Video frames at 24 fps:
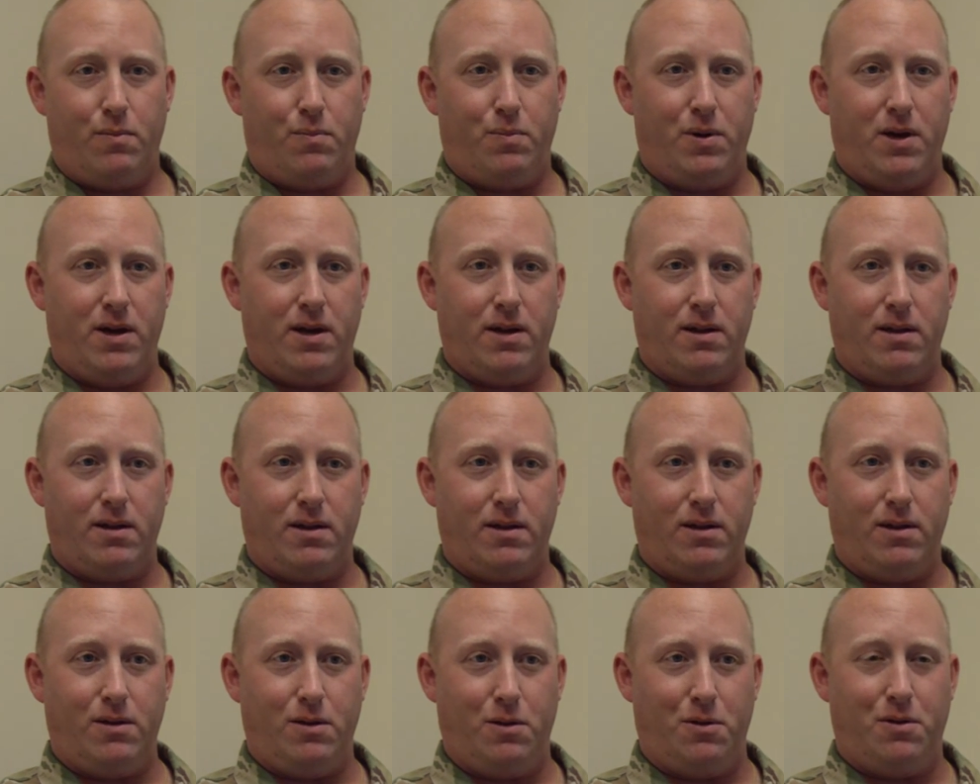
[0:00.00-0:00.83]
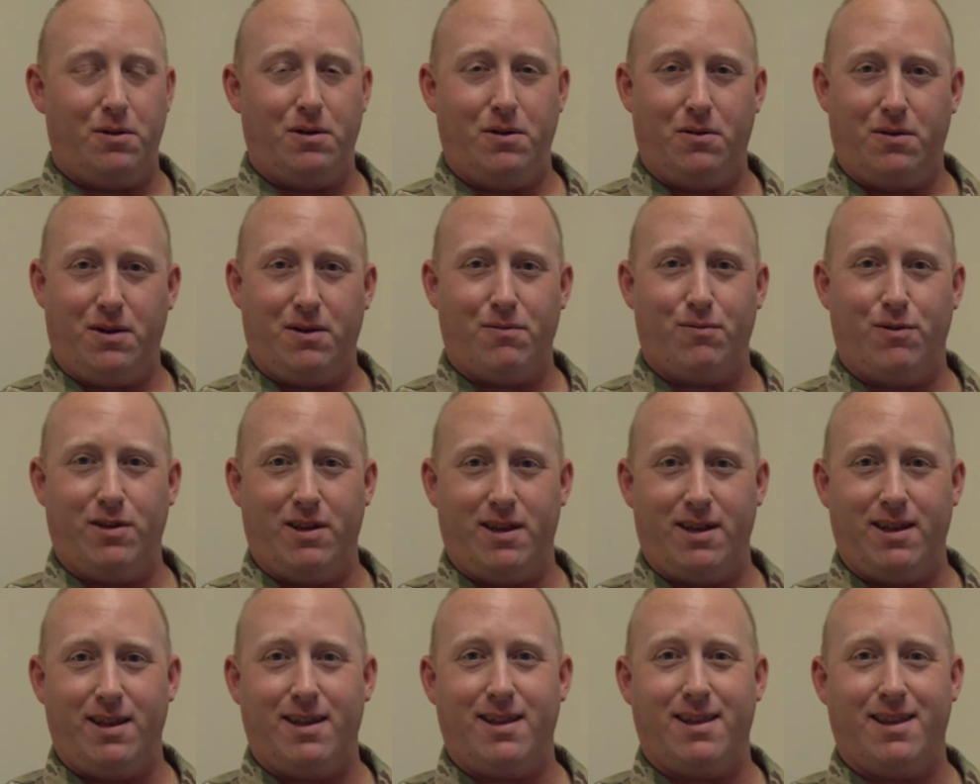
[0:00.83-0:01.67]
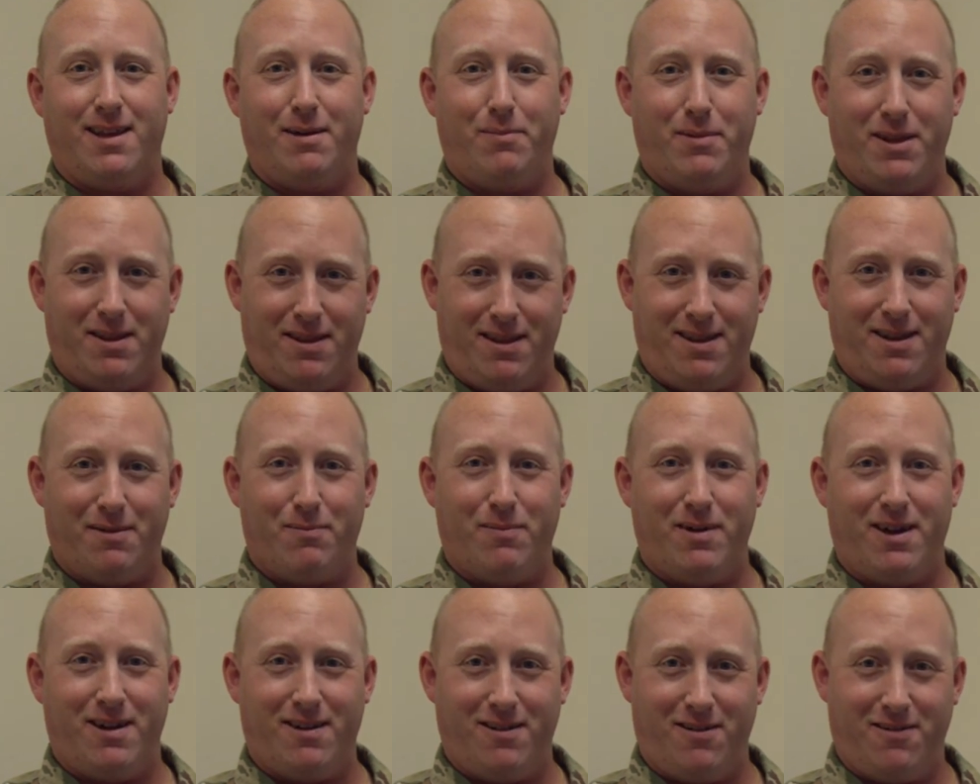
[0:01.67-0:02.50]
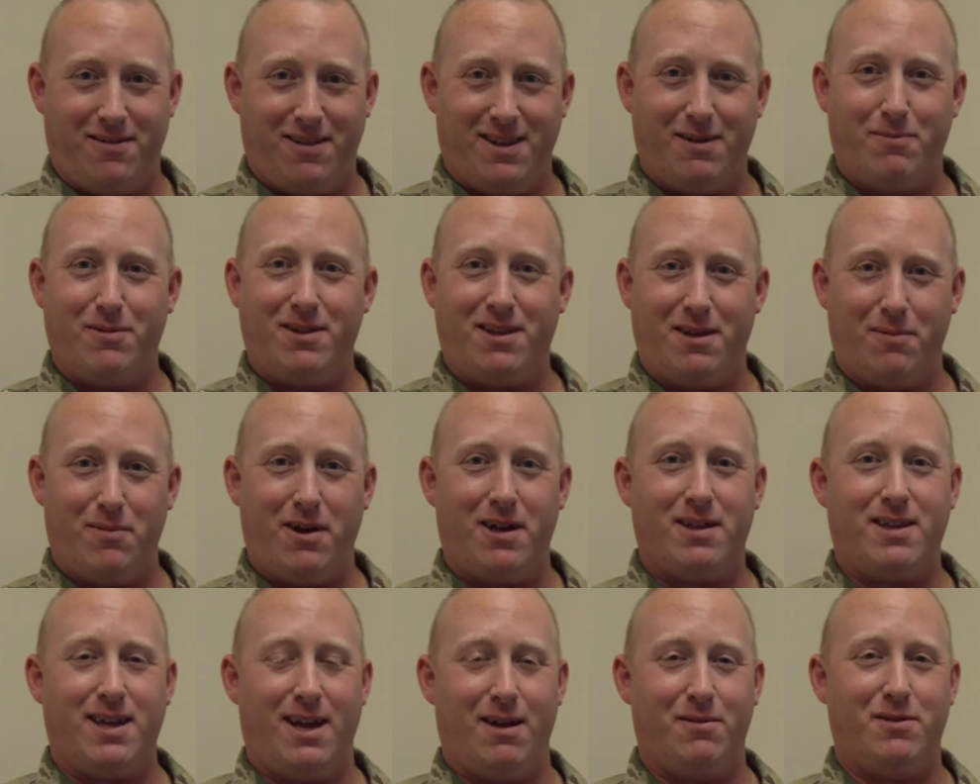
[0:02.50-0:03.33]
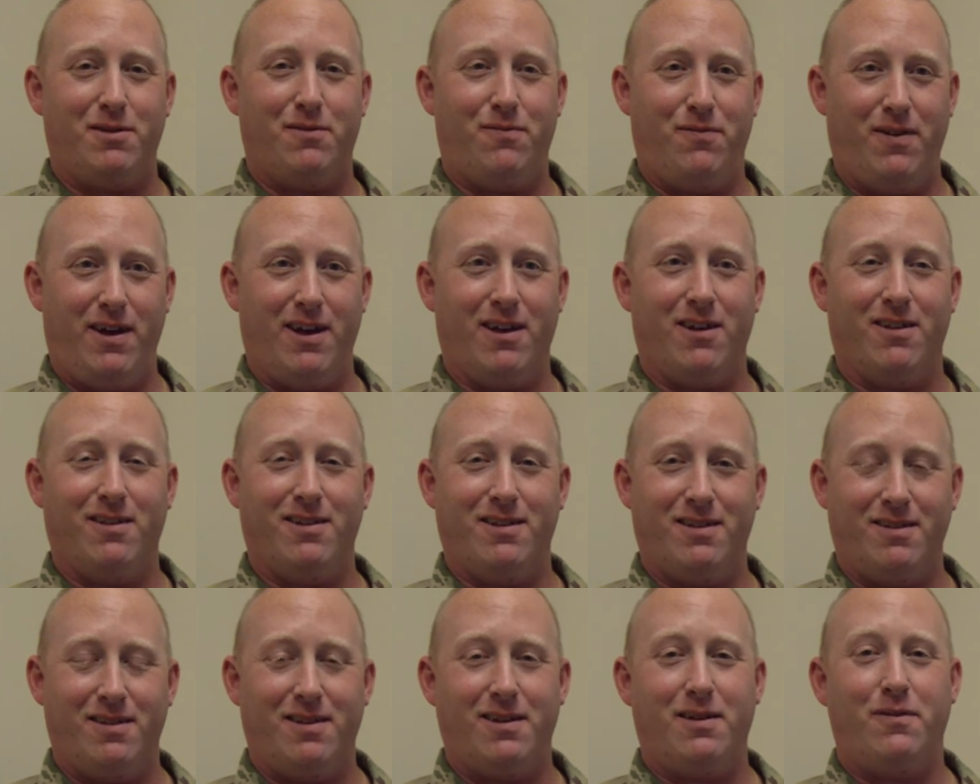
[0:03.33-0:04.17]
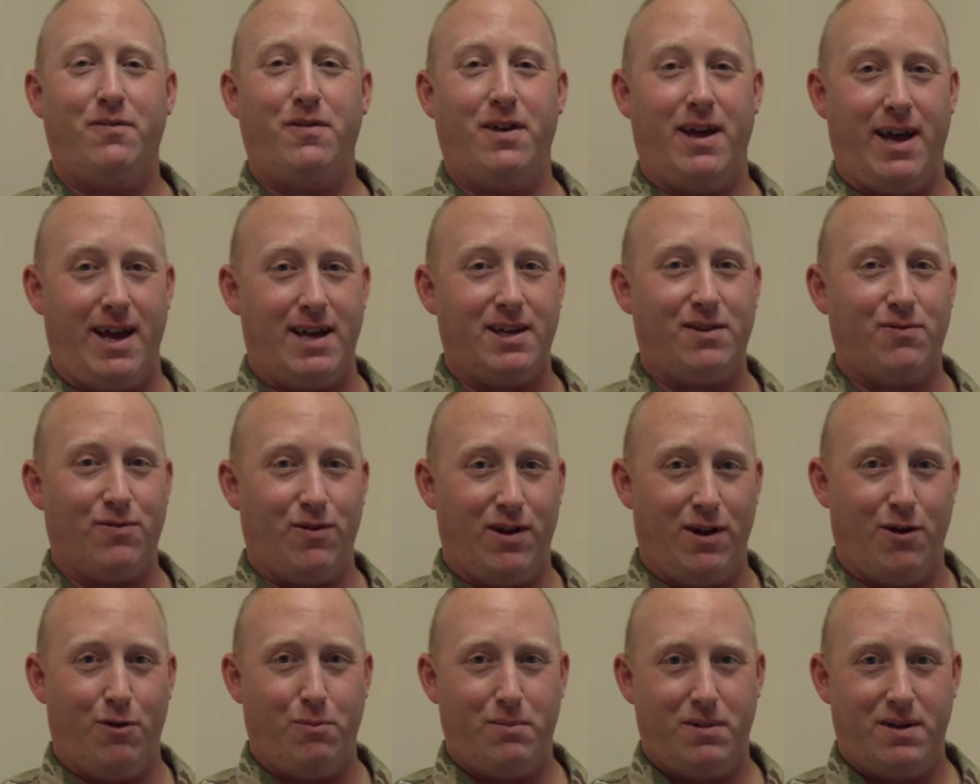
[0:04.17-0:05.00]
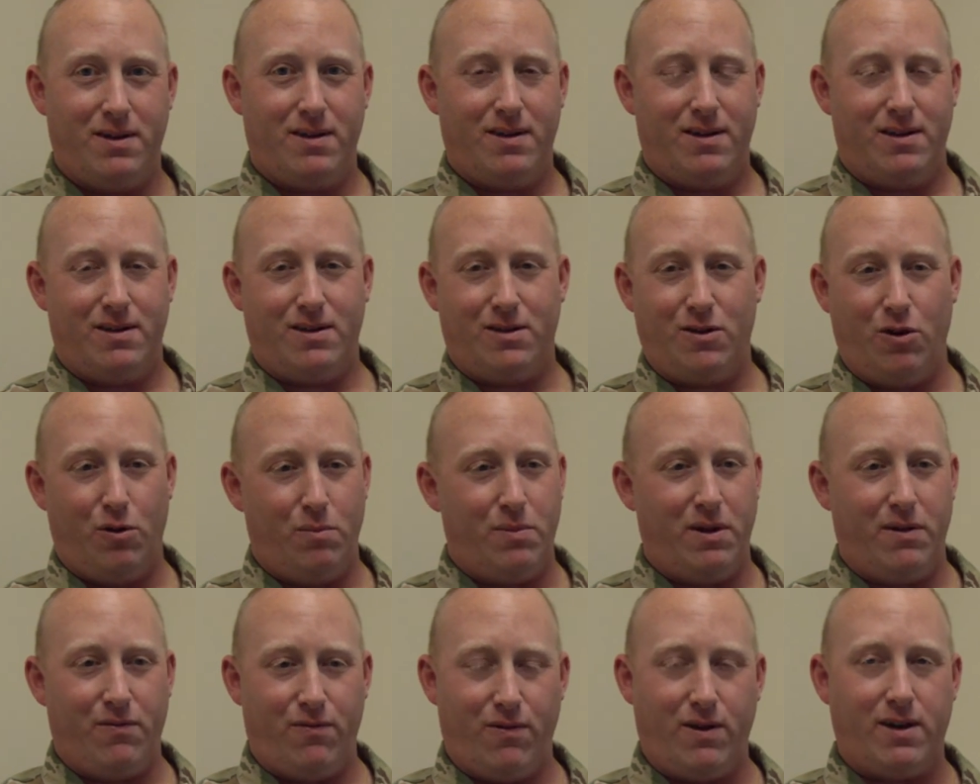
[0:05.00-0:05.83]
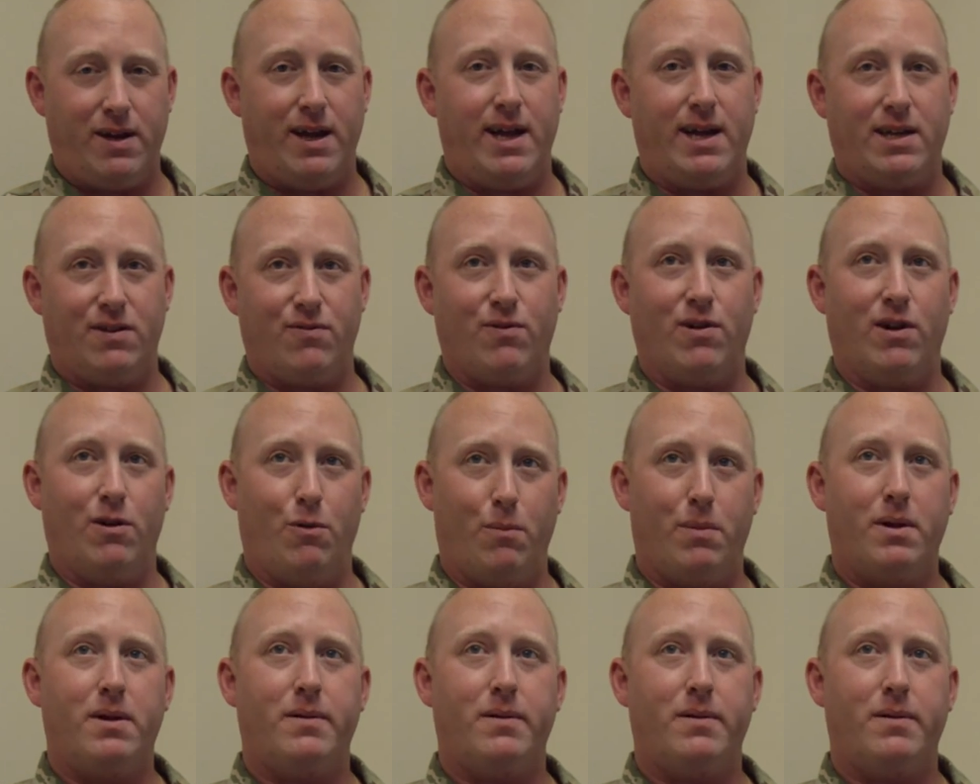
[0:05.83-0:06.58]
but you can really limit the amount of times you fail if you ask for help. Don't be afraid to ask for help.